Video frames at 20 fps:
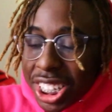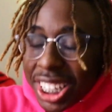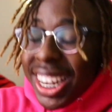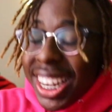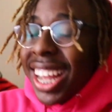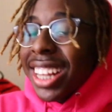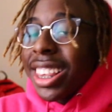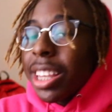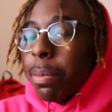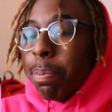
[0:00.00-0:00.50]
she
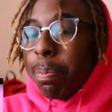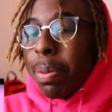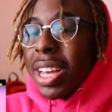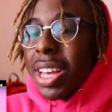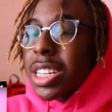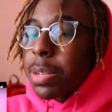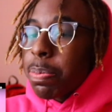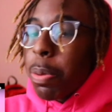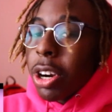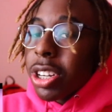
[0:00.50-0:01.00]
got the
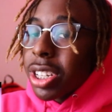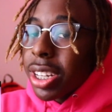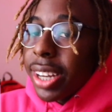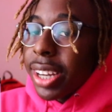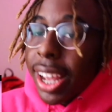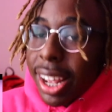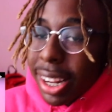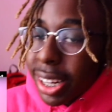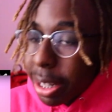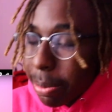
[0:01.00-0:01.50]
best
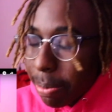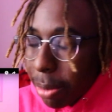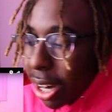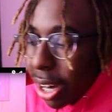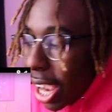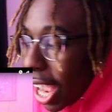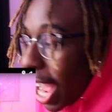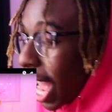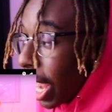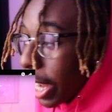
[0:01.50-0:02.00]
personality,
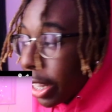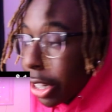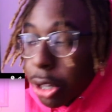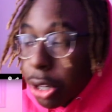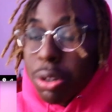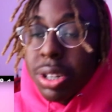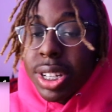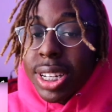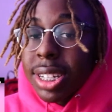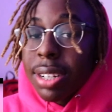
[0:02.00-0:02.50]
bro. I
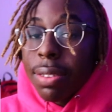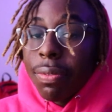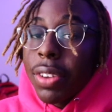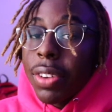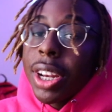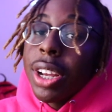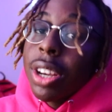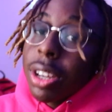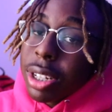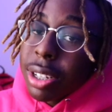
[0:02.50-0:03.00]
do see some
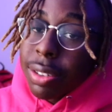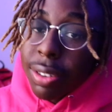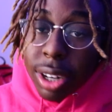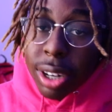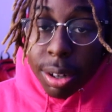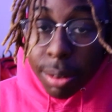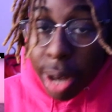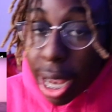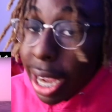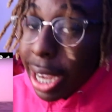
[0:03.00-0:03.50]
videos of
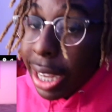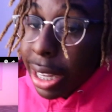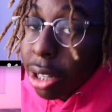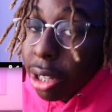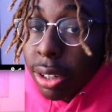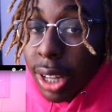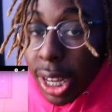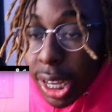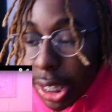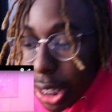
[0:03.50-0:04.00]
her. I ain't
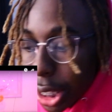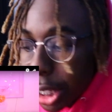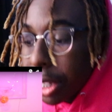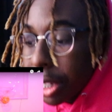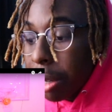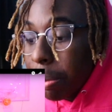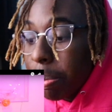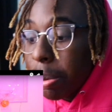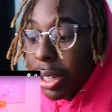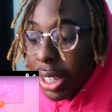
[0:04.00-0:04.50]
gonna lie to
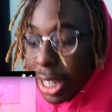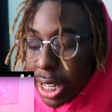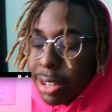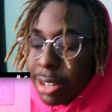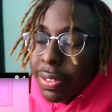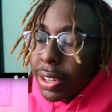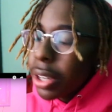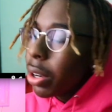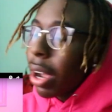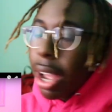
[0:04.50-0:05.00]
you, but
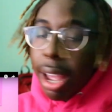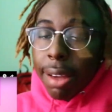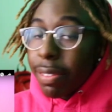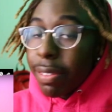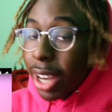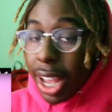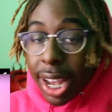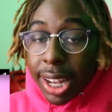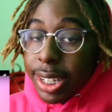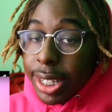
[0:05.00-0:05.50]
this video I have
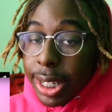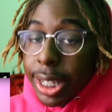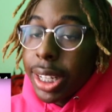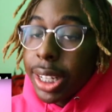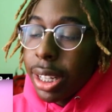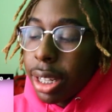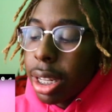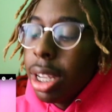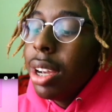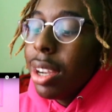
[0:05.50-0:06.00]
not
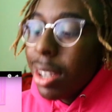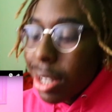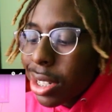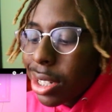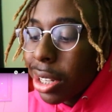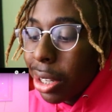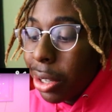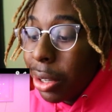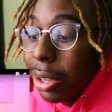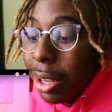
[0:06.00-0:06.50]
seen.
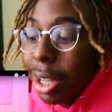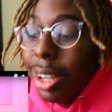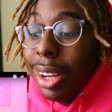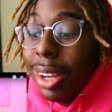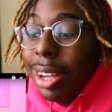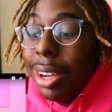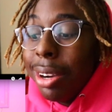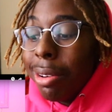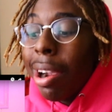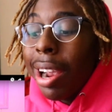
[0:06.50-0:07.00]
So
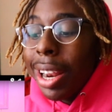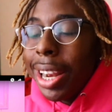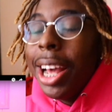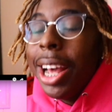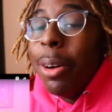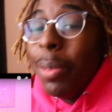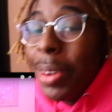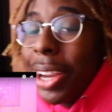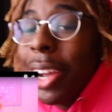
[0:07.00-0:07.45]
right now